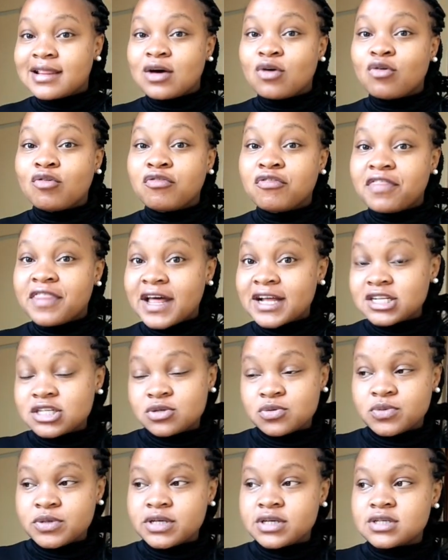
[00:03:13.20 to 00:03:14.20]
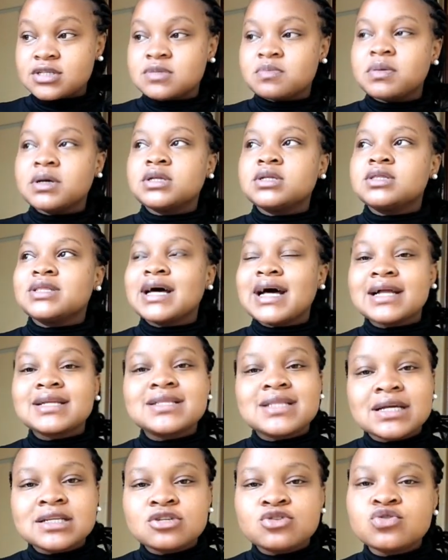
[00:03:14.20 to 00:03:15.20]
of 30 weeks, but that
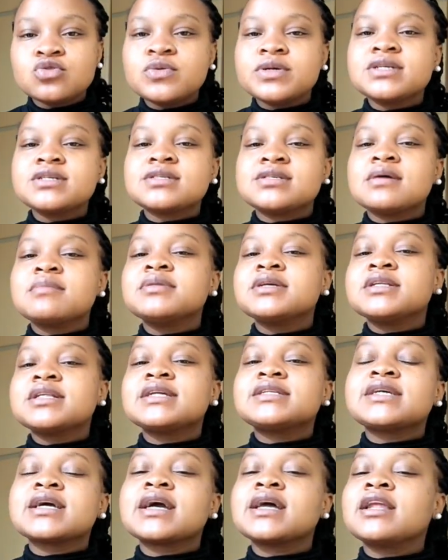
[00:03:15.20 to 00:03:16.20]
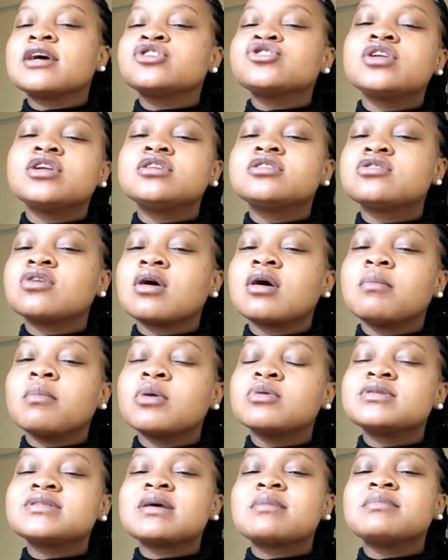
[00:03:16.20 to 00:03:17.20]
32 weeks, something that I can actually talk
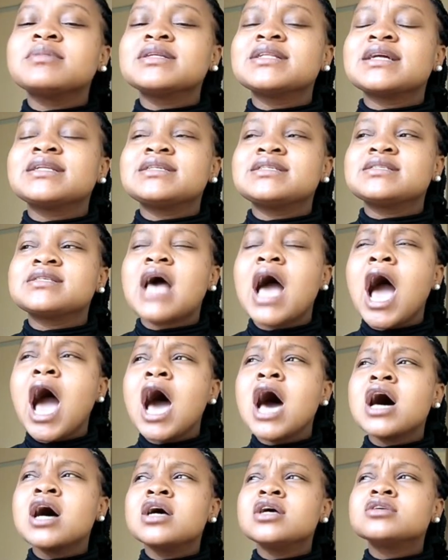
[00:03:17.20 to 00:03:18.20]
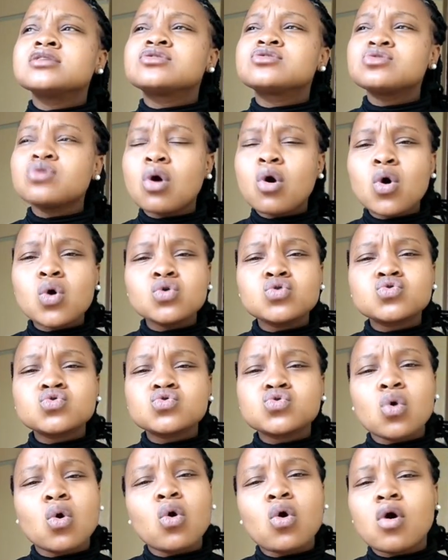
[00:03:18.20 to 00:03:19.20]
about, something that is so,
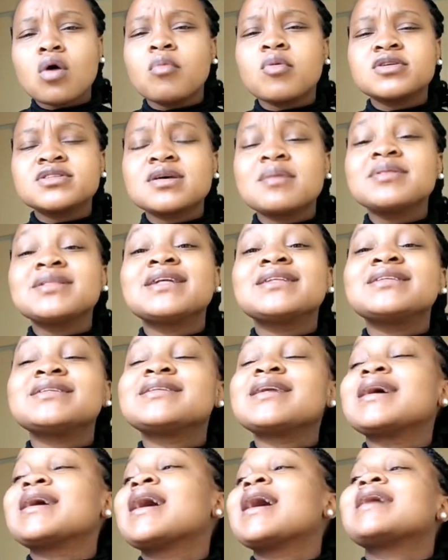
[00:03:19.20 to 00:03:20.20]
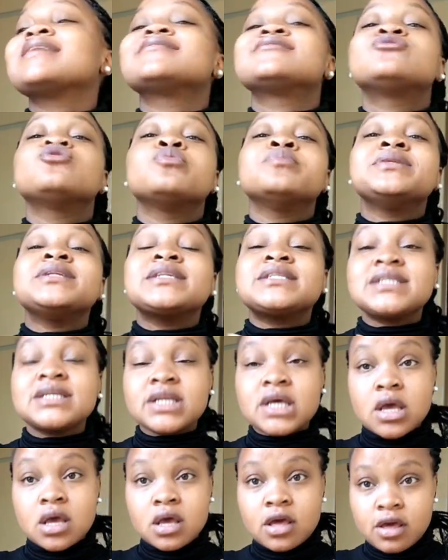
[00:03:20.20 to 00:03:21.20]
so common, something that has
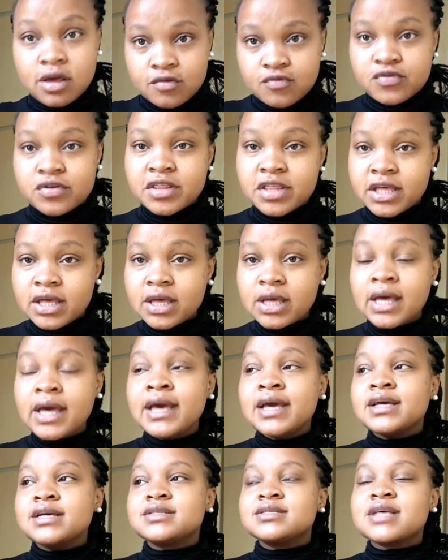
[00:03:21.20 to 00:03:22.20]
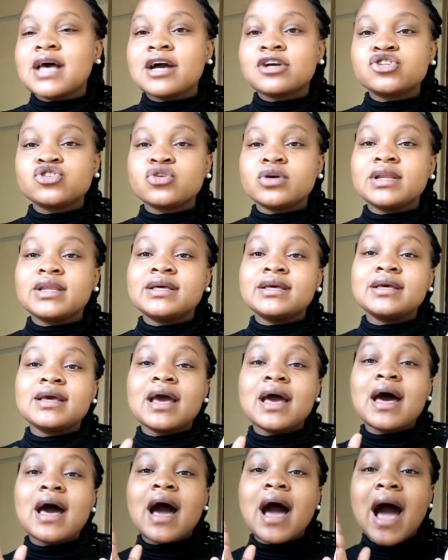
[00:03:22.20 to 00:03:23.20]
dominated everything, is actually
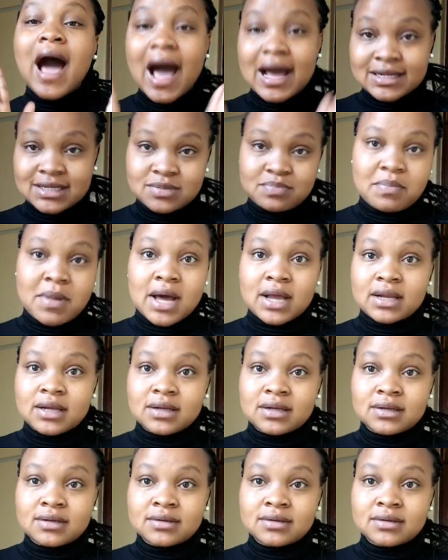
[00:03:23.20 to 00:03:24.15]
heartburn.